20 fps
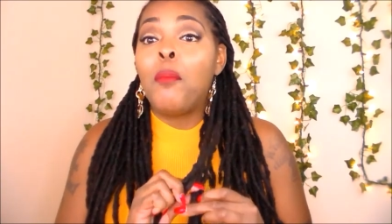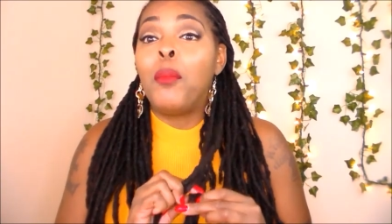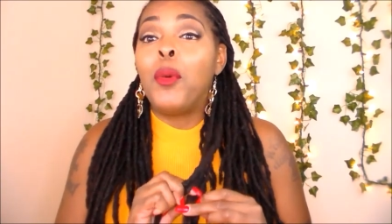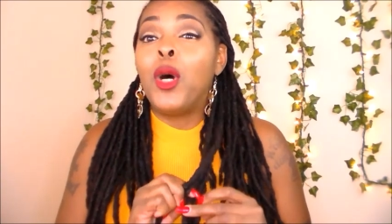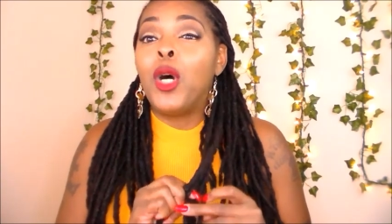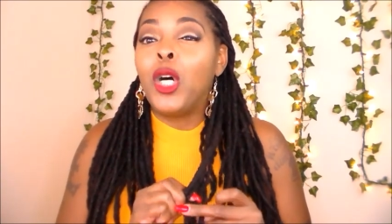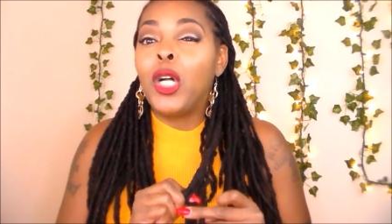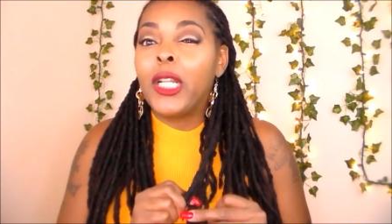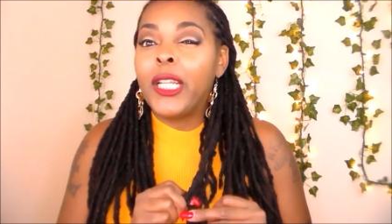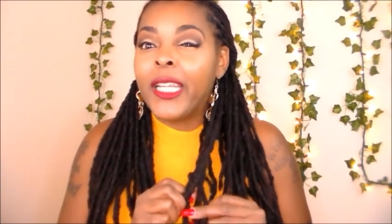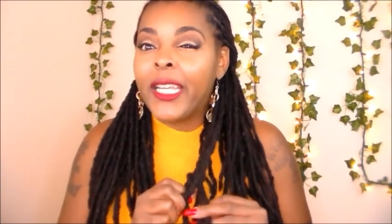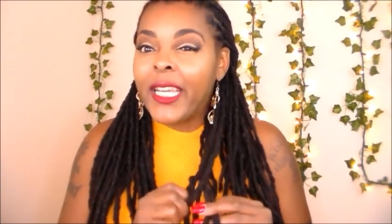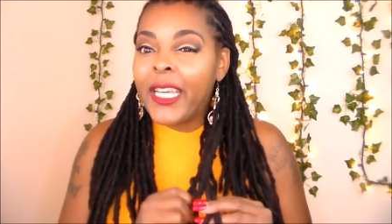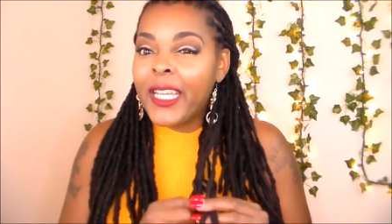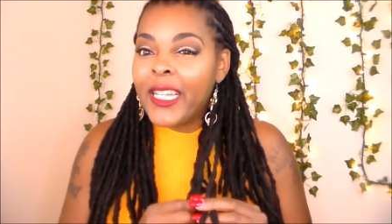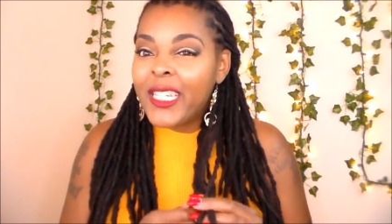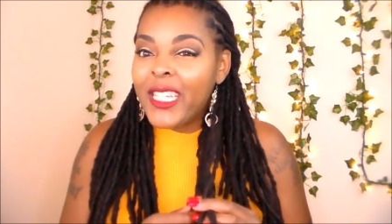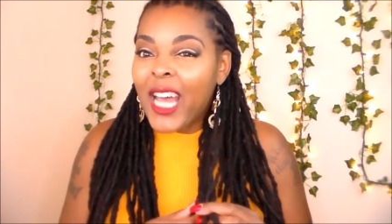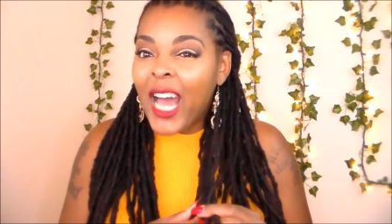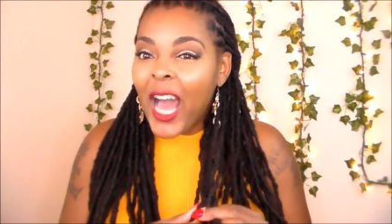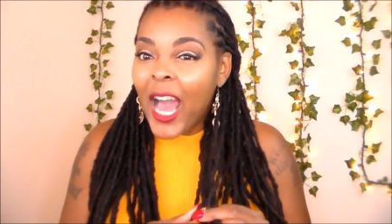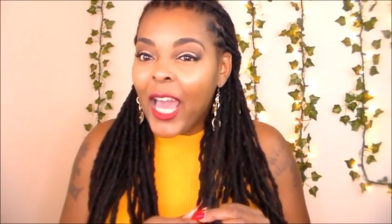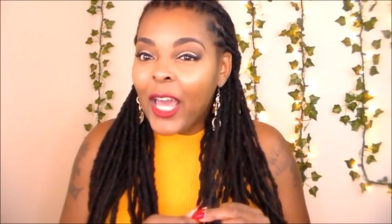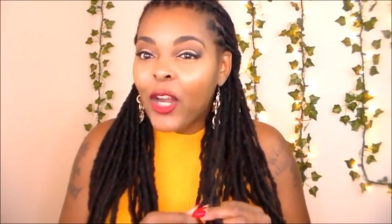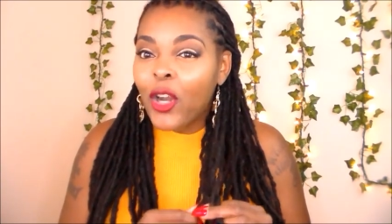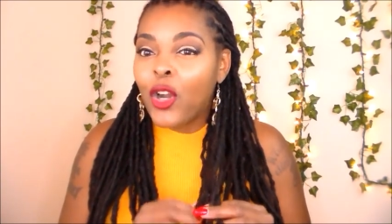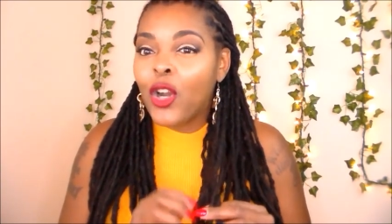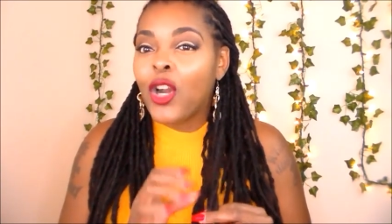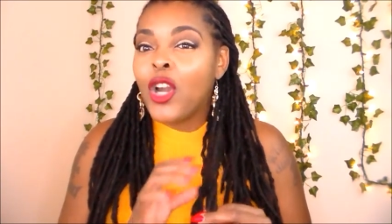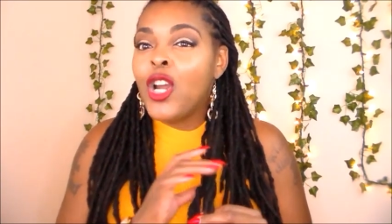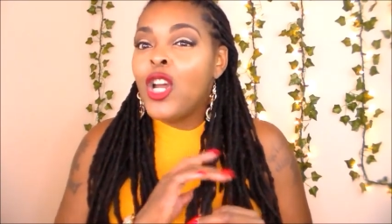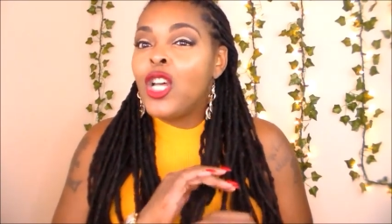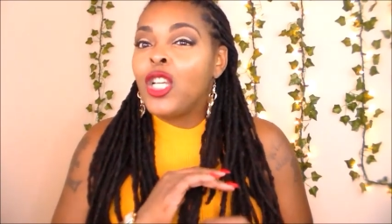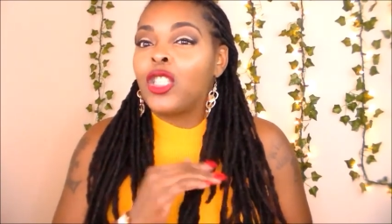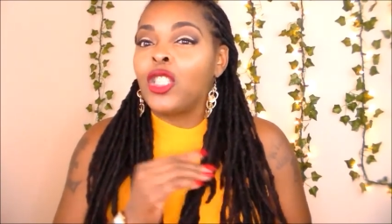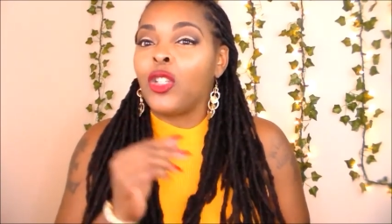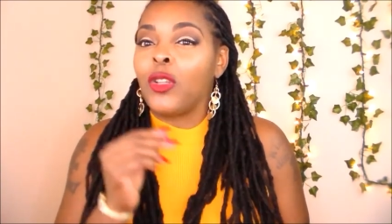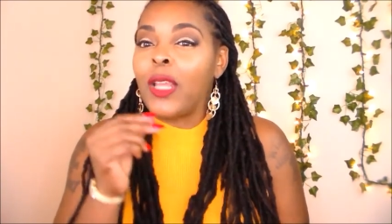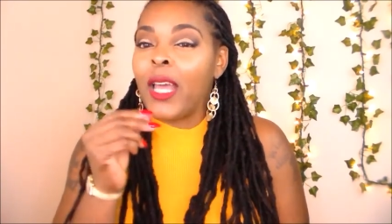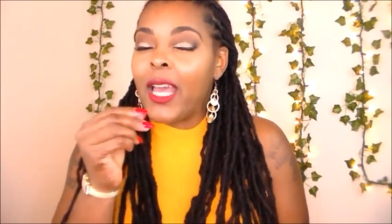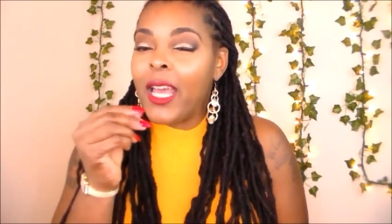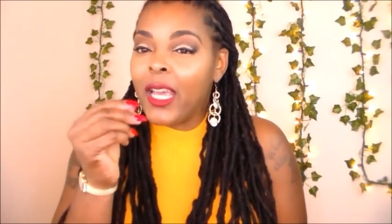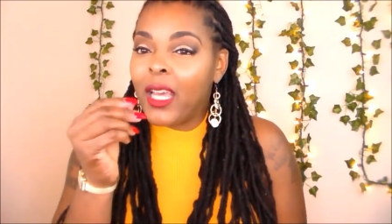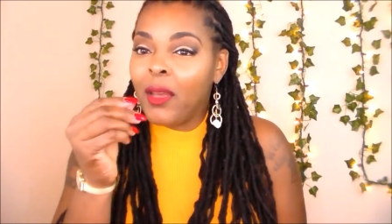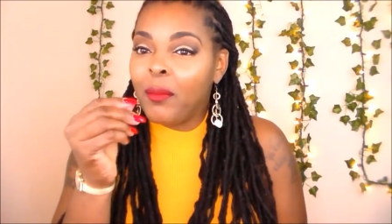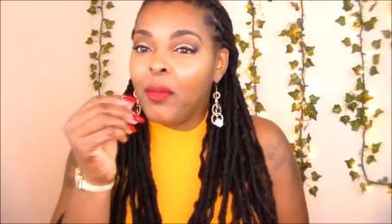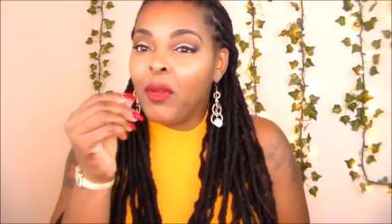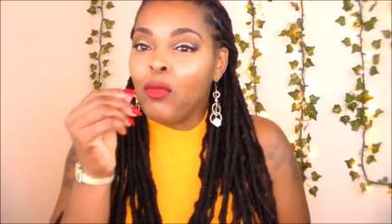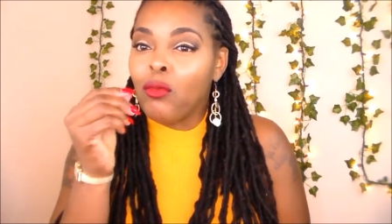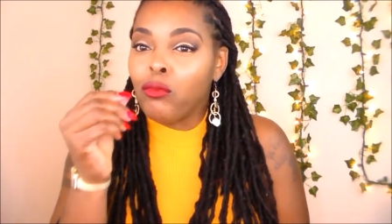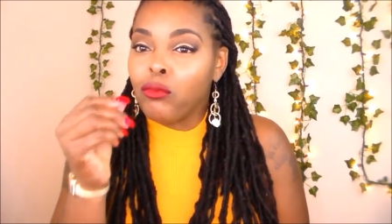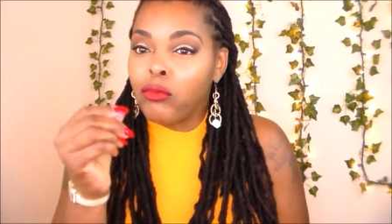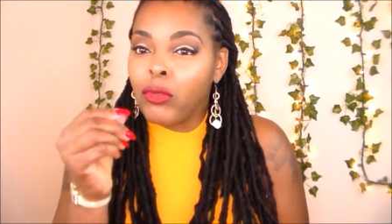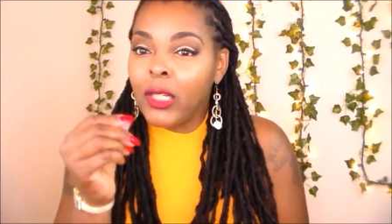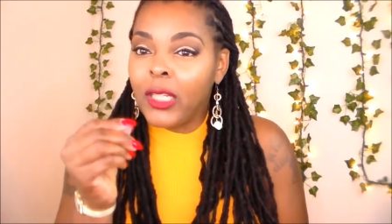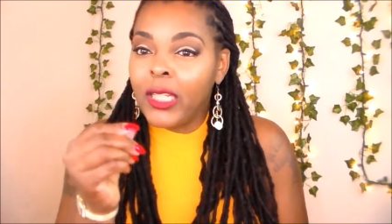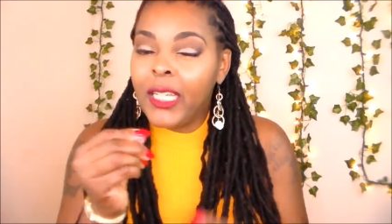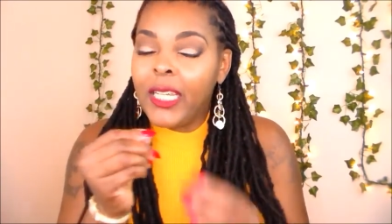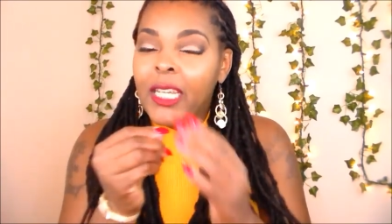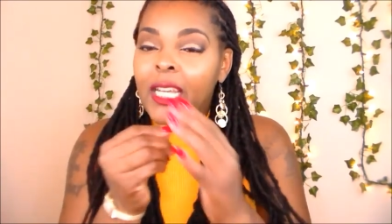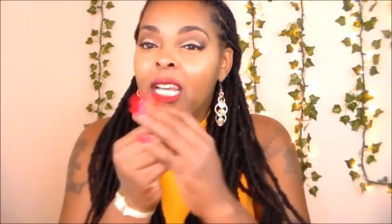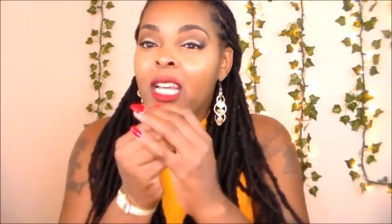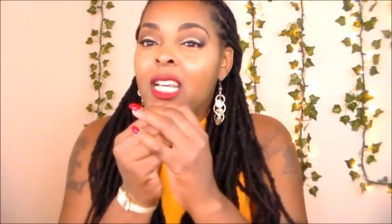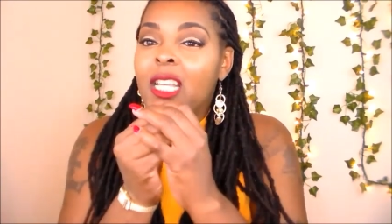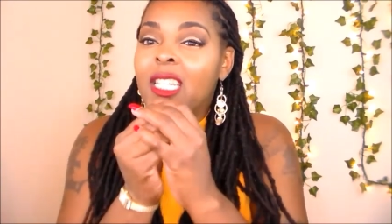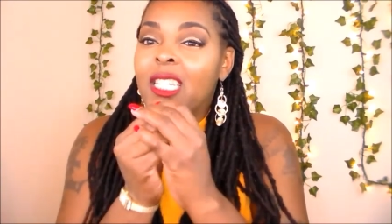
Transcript: pulling it tighter so that it can be really